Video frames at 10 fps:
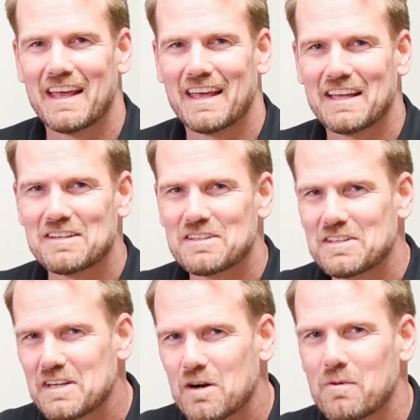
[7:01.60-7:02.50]
And you
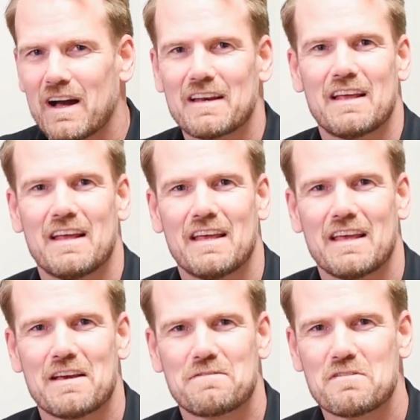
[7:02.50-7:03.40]
know what?
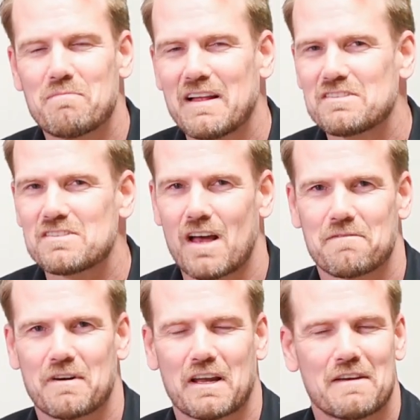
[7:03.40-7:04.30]
If you've been
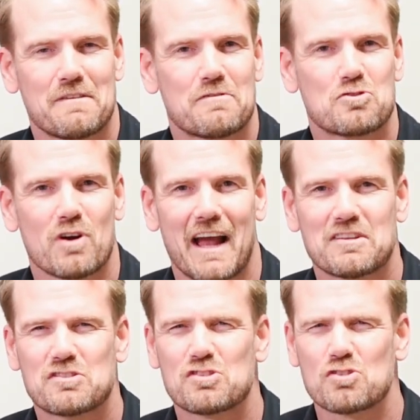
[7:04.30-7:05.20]
suffering, if you've tried
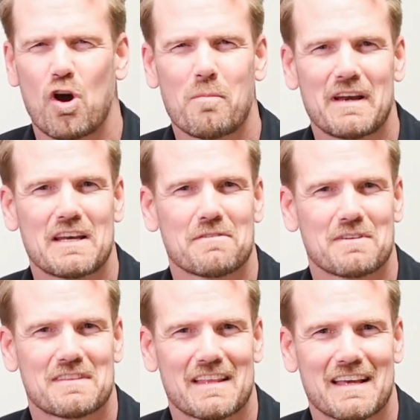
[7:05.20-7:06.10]
so many
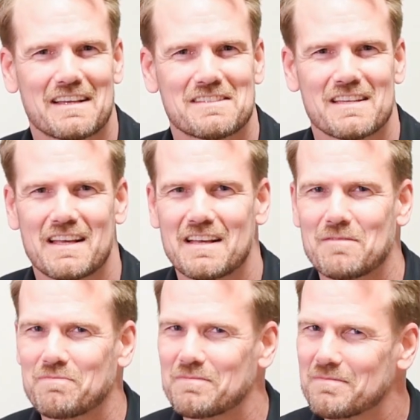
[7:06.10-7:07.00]
different things,
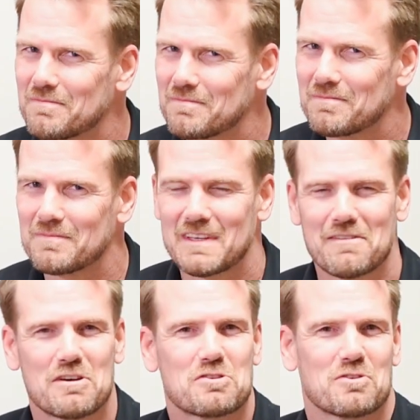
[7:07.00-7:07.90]
give
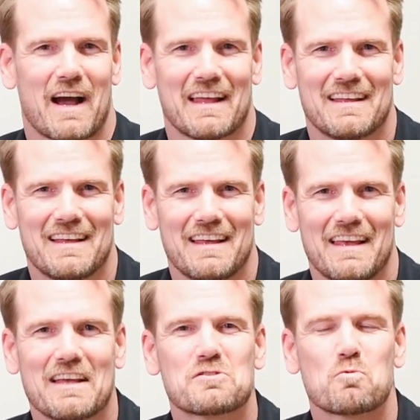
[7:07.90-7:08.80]
it a try.
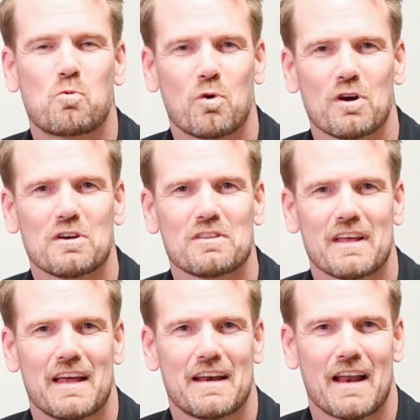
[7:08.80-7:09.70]
It's worth
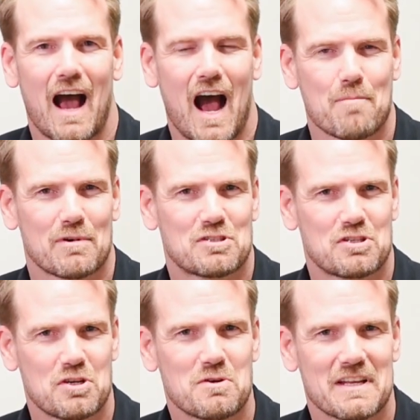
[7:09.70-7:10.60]
an
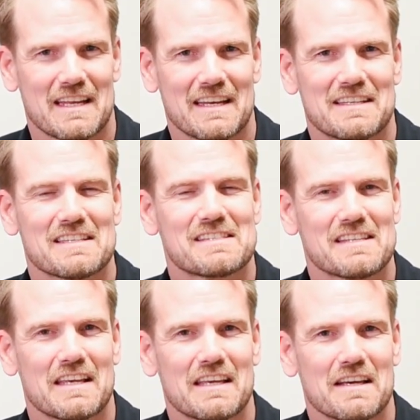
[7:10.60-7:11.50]
opportunity to
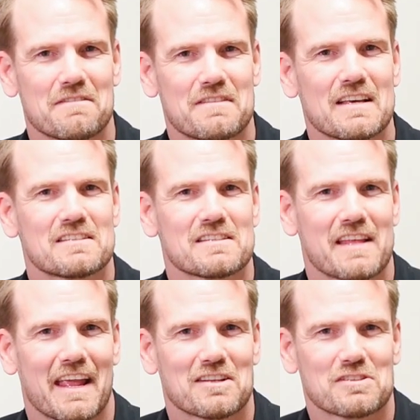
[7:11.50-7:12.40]
see if this is the
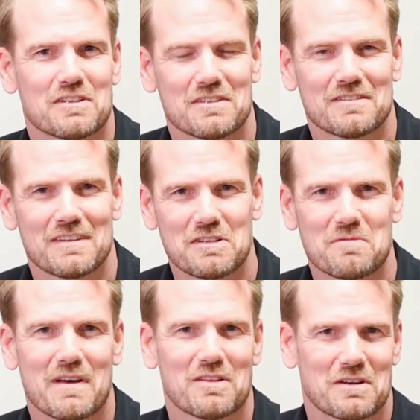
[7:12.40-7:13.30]
answer that you've
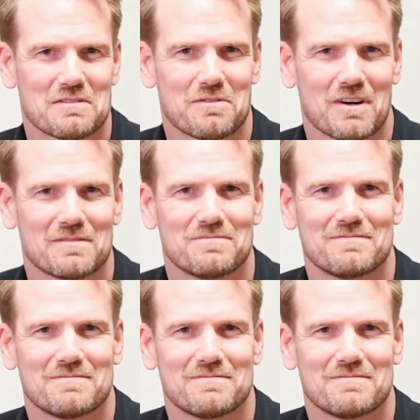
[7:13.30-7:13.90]
been looking for.